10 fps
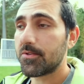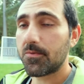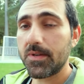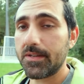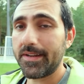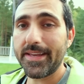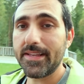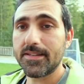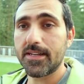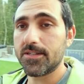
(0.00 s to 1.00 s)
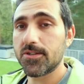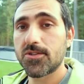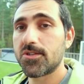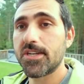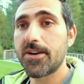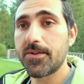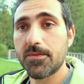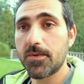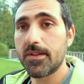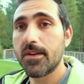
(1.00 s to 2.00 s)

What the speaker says: so we can easily just share it with